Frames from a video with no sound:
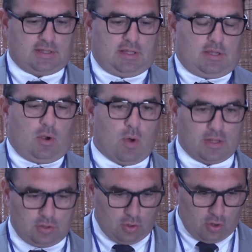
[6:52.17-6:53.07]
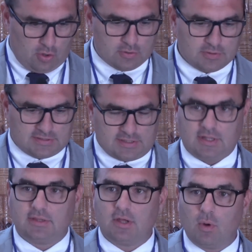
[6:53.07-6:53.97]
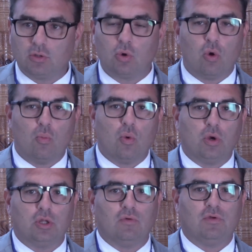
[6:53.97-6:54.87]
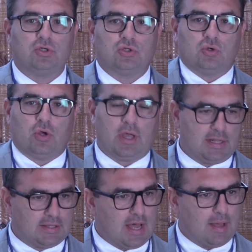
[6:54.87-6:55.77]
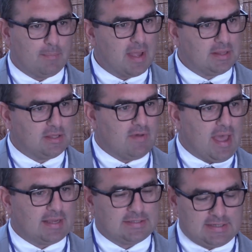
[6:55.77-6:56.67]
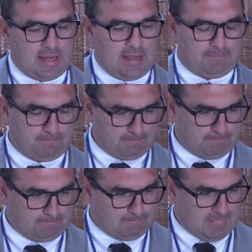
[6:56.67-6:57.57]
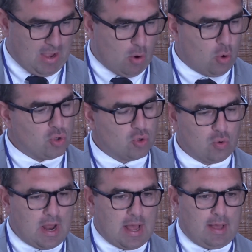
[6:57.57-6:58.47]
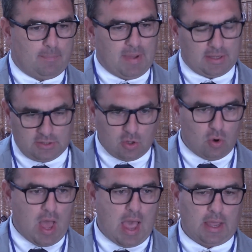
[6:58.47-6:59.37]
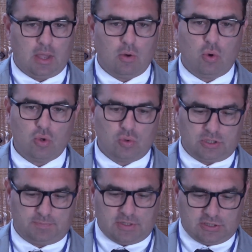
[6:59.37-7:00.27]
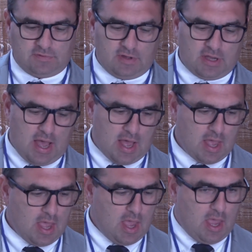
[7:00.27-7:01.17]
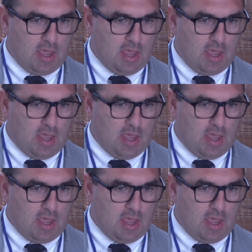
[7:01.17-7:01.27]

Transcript: in the mid mountain municipalities. What do you think about this, uh, uh Alex? Well, yes, you gave us a